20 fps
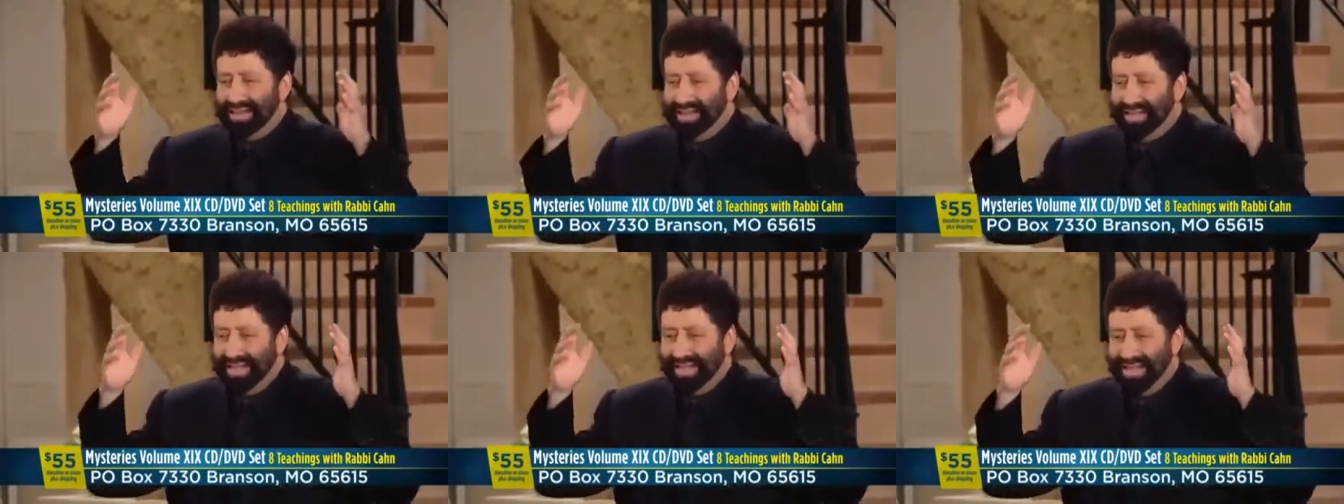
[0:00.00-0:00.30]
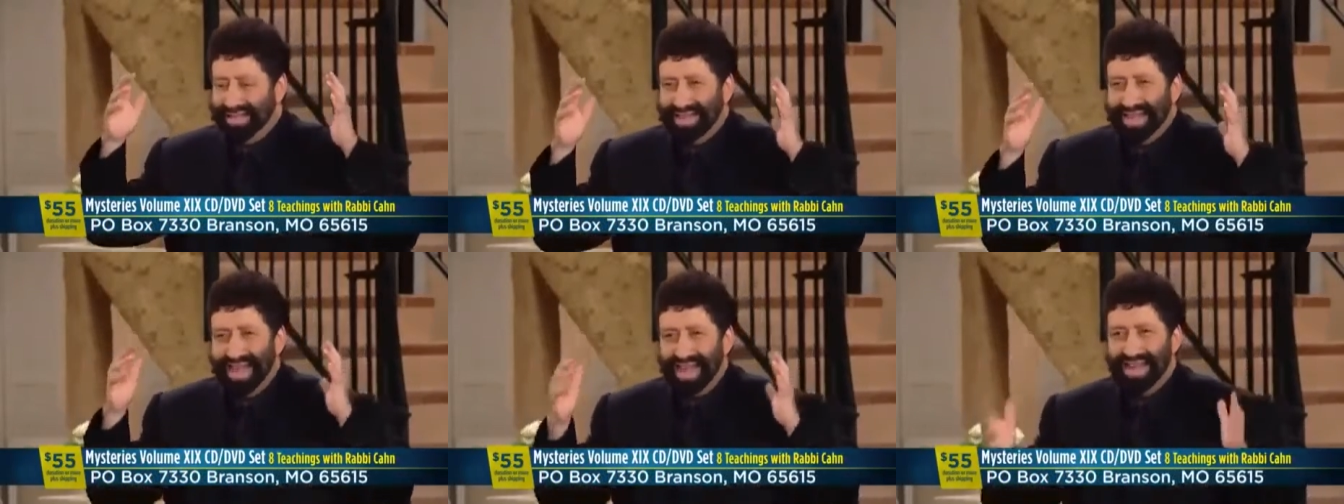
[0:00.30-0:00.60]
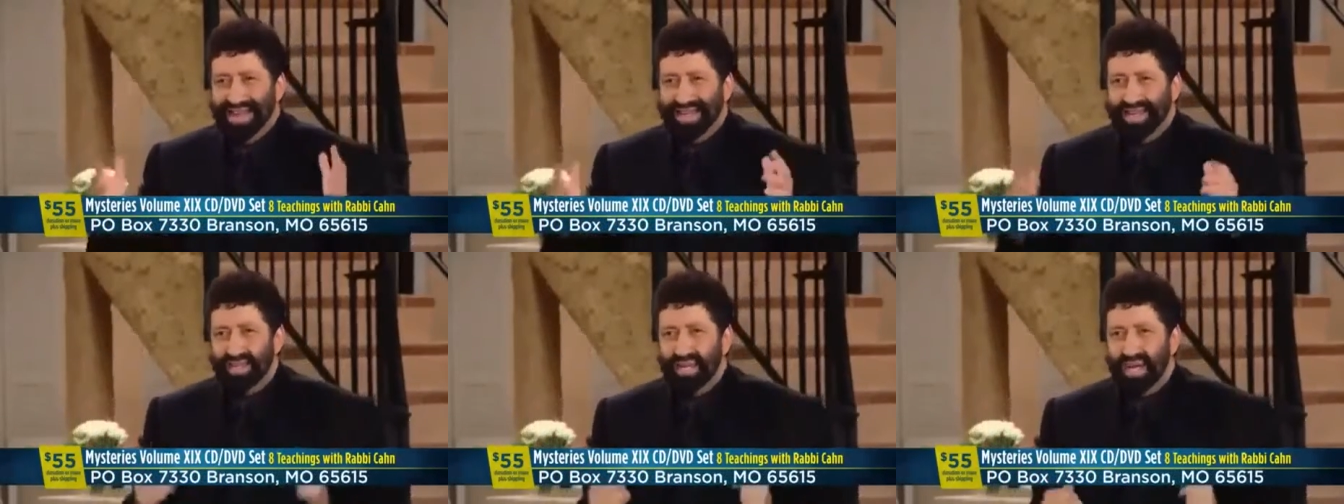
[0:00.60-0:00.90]
in the
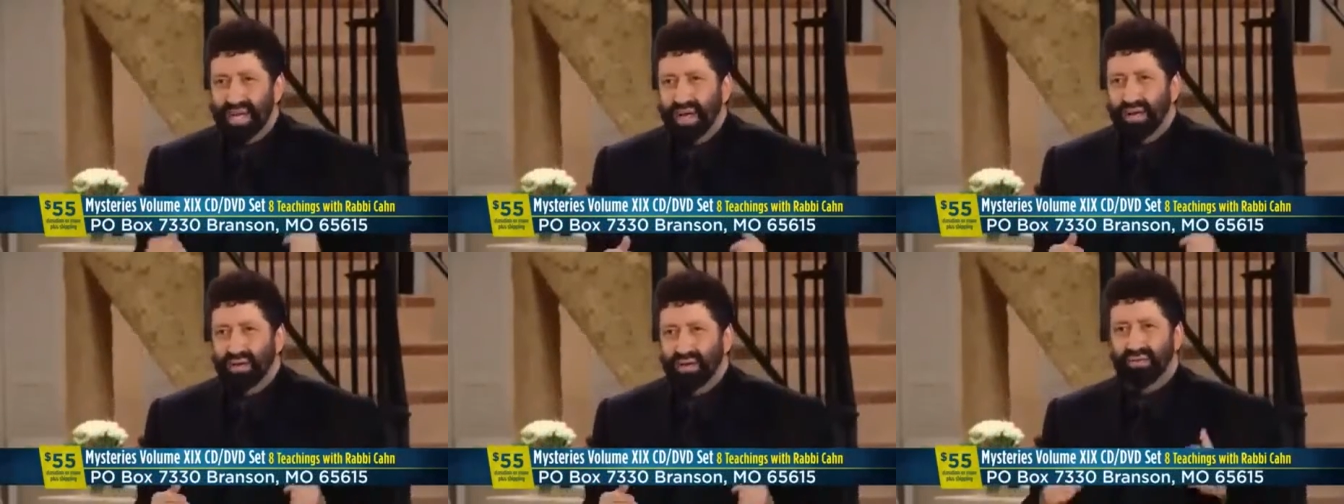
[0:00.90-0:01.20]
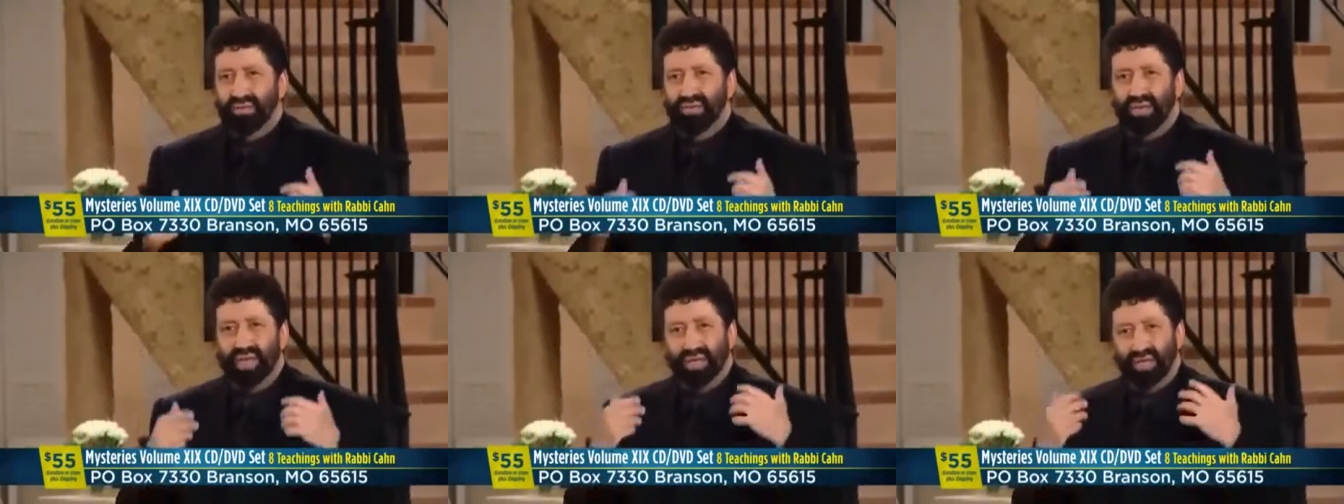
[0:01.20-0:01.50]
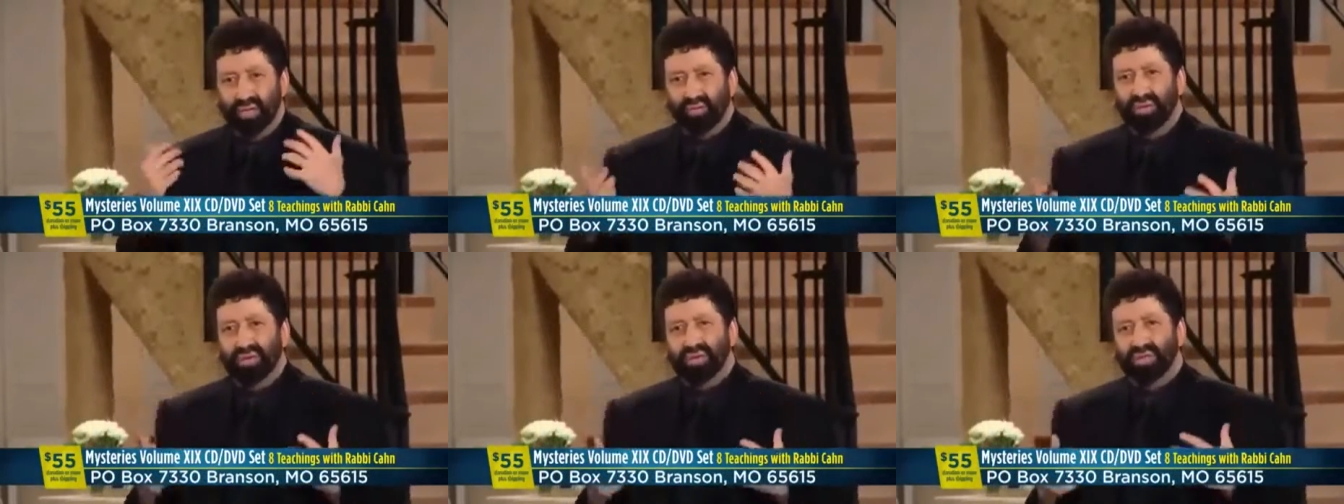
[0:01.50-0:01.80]
days of
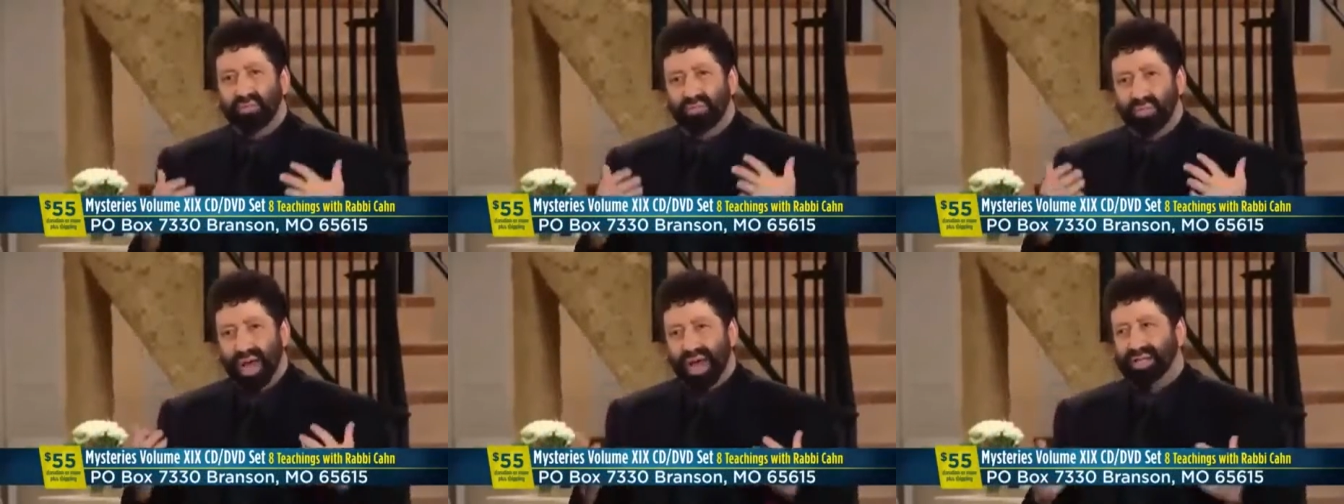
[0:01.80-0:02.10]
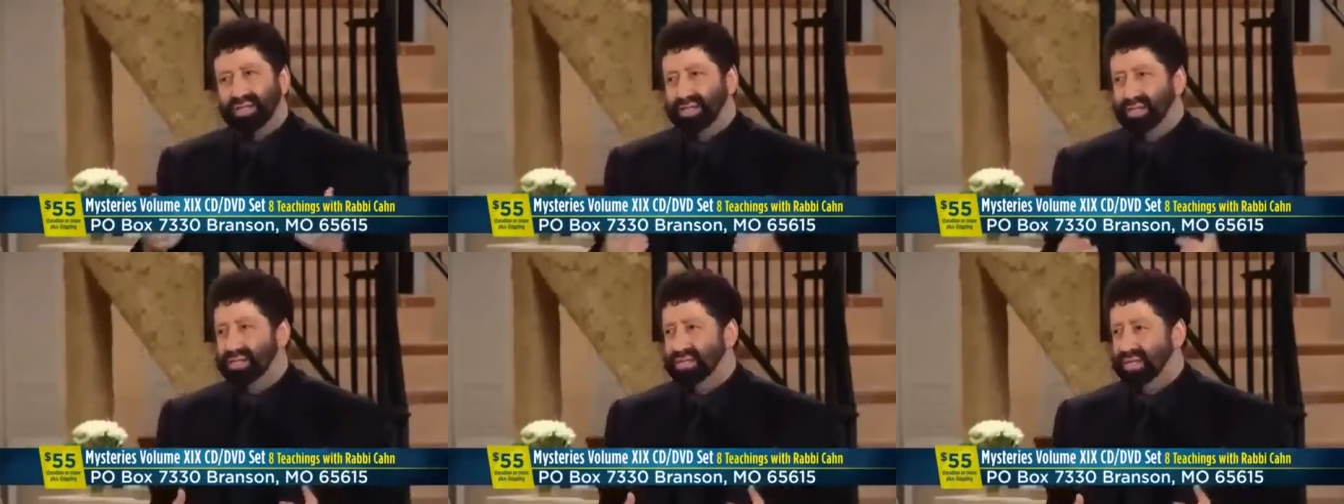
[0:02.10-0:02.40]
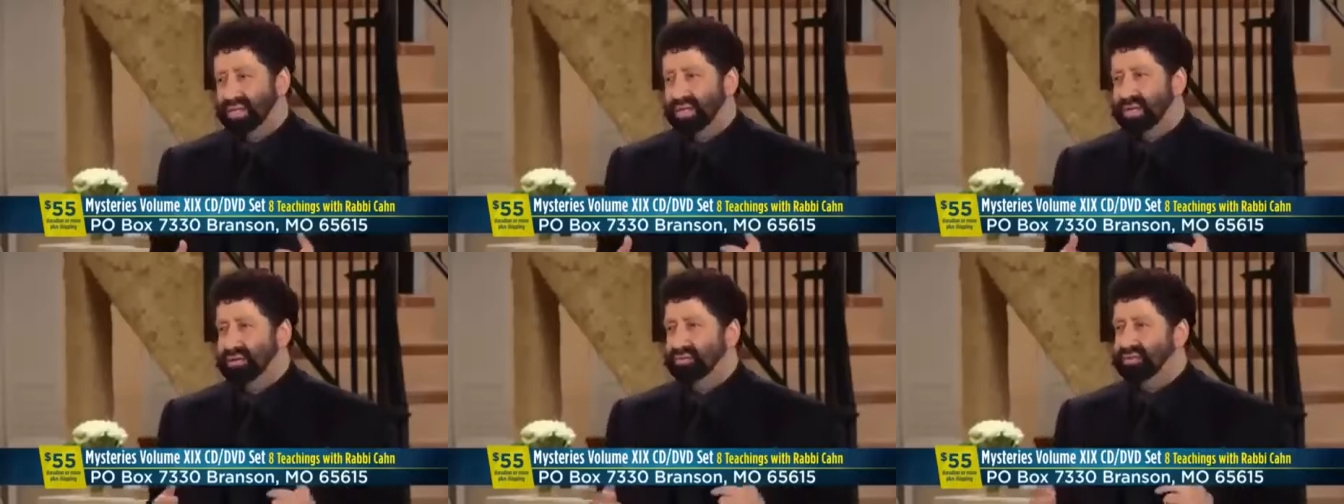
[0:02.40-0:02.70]
Israel's apostasy,